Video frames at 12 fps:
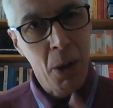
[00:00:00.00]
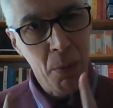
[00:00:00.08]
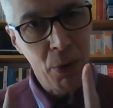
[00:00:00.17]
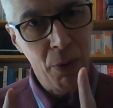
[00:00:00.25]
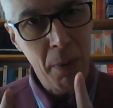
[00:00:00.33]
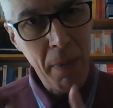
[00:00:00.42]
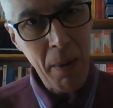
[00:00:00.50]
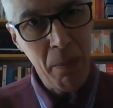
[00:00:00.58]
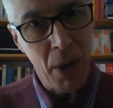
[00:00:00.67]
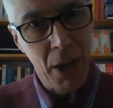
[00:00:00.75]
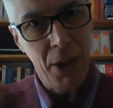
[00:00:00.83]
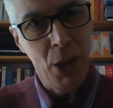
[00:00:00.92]
but
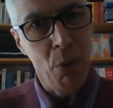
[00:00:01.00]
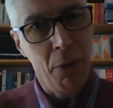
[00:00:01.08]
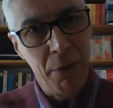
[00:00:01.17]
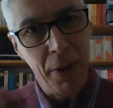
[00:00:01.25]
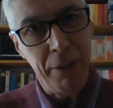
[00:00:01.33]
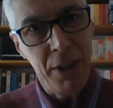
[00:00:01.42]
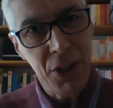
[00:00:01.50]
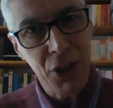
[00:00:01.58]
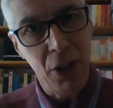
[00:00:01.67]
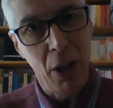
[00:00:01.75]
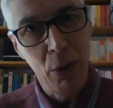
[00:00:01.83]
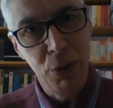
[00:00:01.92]
remember, you are very
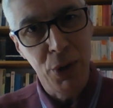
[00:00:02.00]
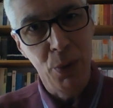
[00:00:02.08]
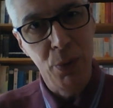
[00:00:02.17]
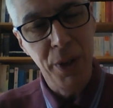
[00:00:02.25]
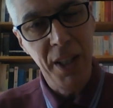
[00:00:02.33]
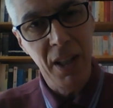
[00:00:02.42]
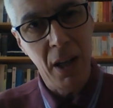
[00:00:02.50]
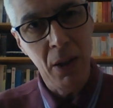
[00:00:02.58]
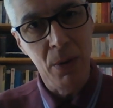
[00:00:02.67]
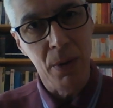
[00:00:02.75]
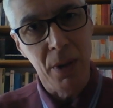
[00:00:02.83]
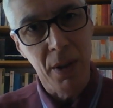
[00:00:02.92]
slow to
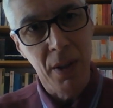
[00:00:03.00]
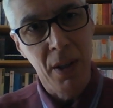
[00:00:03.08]
reload.